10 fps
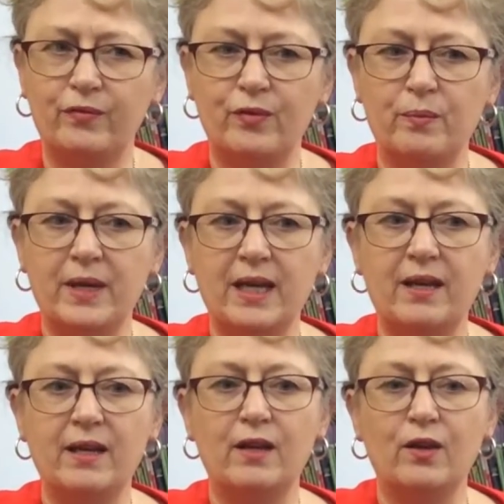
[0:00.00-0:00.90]
for
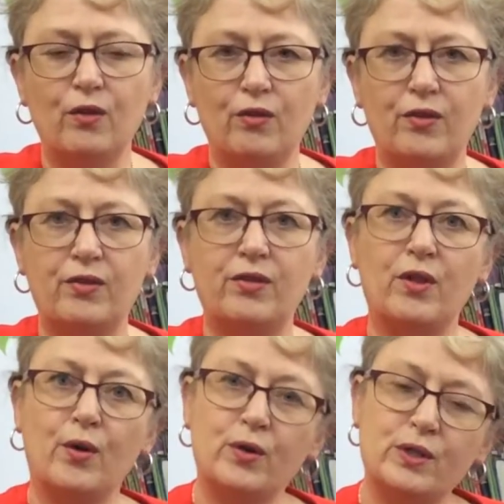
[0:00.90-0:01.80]
me,
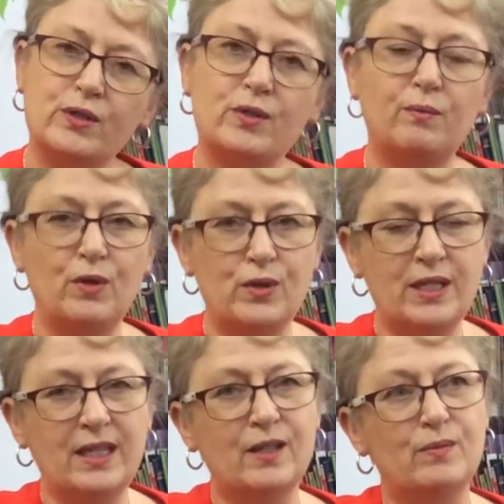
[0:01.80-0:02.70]
those
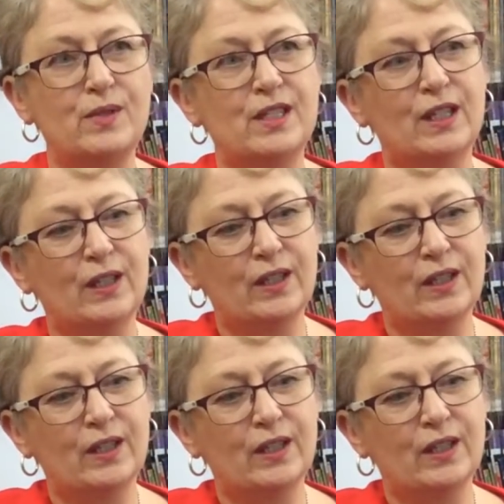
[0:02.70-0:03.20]
museums,